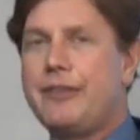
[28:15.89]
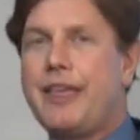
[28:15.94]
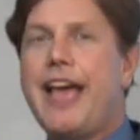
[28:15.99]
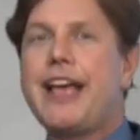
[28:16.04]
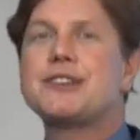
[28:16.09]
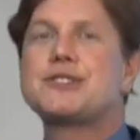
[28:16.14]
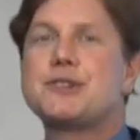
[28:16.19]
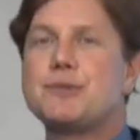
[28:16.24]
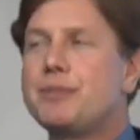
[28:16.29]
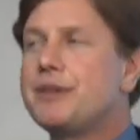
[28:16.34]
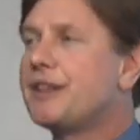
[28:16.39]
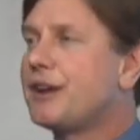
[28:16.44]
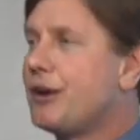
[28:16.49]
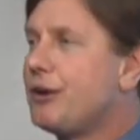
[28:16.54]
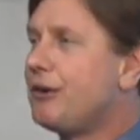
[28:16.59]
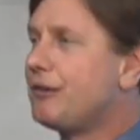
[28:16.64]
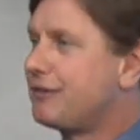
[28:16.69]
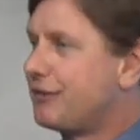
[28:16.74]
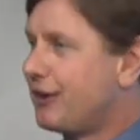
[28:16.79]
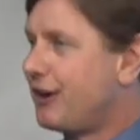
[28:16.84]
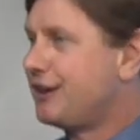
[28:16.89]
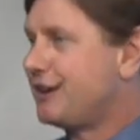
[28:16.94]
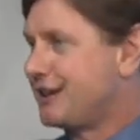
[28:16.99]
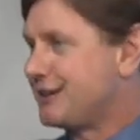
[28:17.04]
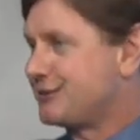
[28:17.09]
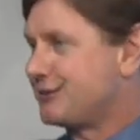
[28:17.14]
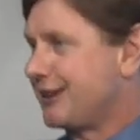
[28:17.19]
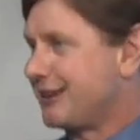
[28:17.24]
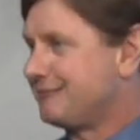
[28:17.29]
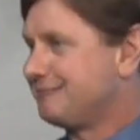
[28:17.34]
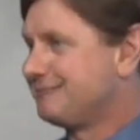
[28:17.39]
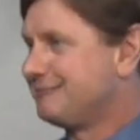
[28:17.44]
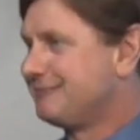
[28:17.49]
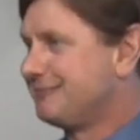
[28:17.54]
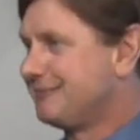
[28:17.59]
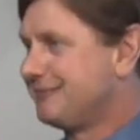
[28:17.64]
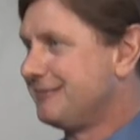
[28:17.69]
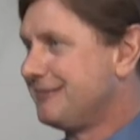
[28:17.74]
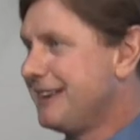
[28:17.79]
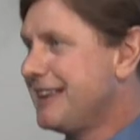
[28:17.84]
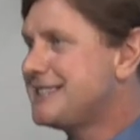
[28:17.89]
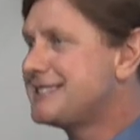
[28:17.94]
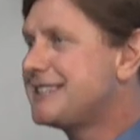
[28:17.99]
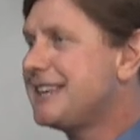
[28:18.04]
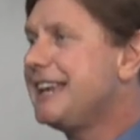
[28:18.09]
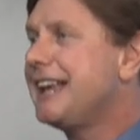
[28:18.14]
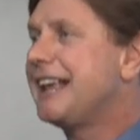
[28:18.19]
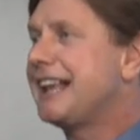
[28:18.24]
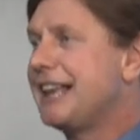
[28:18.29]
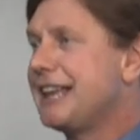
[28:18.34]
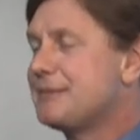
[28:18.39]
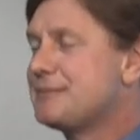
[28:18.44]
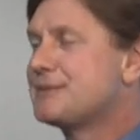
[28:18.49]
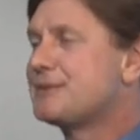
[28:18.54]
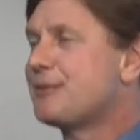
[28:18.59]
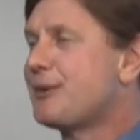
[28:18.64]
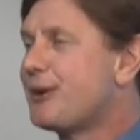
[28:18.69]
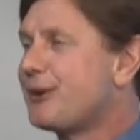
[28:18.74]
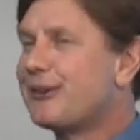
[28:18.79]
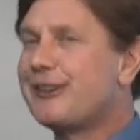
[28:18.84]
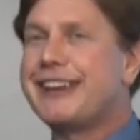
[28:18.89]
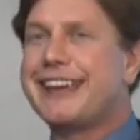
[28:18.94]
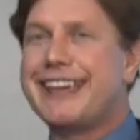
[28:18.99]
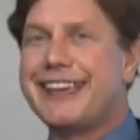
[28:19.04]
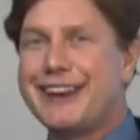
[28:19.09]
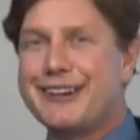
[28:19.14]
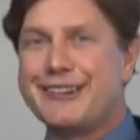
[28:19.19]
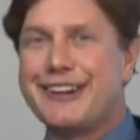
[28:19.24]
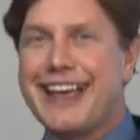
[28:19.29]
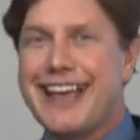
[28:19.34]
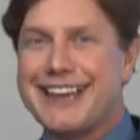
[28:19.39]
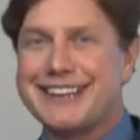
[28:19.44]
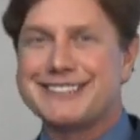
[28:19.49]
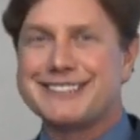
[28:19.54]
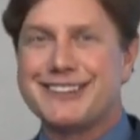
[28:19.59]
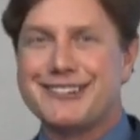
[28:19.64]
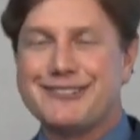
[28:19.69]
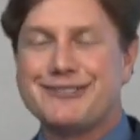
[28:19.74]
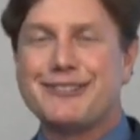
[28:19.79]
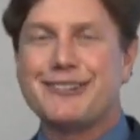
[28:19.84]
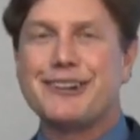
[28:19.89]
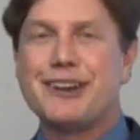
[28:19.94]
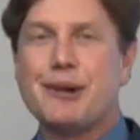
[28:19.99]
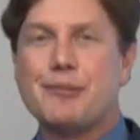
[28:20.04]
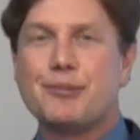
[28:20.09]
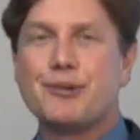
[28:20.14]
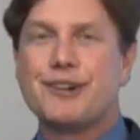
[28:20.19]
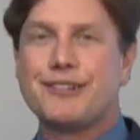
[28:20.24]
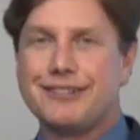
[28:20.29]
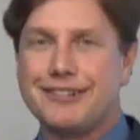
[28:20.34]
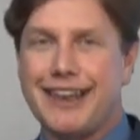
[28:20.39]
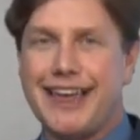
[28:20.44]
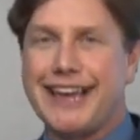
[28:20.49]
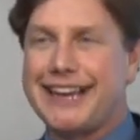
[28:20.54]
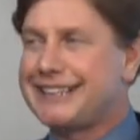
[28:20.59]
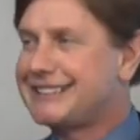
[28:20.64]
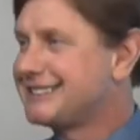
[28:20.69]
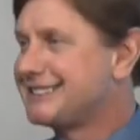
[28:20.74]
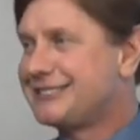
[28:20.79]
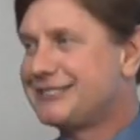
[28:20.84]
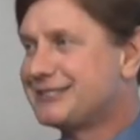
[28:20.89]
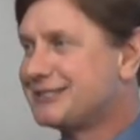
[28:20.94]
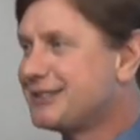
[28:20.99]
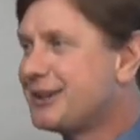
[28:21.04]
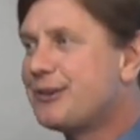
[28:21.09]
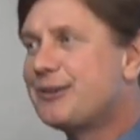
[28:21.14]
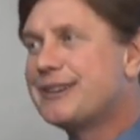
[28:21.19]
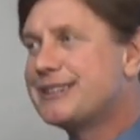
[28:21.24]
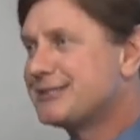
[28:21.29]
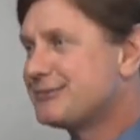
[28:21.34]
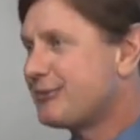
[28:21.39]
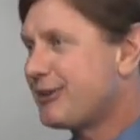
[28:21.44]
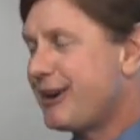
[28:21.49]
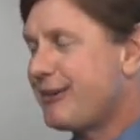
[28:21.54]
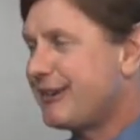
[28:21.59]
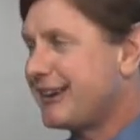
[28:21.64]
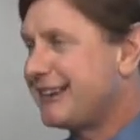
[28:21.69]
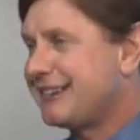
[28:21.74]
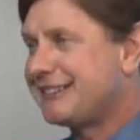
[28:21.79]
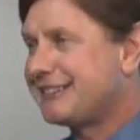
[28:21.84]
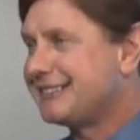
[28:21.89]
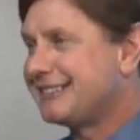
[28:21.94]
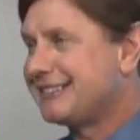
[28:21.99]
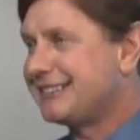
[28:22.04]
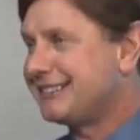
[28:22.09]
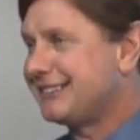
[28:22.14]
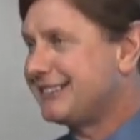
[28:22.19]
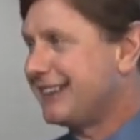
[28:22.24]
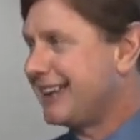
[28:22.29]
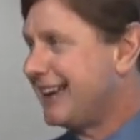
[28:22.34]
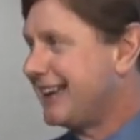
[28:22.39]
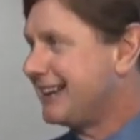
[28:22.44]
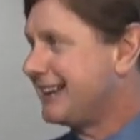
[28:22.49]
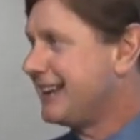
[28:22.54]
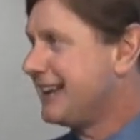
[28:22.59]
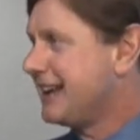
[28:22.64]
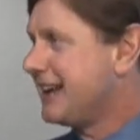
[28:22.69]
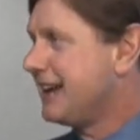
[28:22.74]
that should be the goal for our district. Let's eclipse Rotary International for a number of likes. There's no reason why we couldn't do that.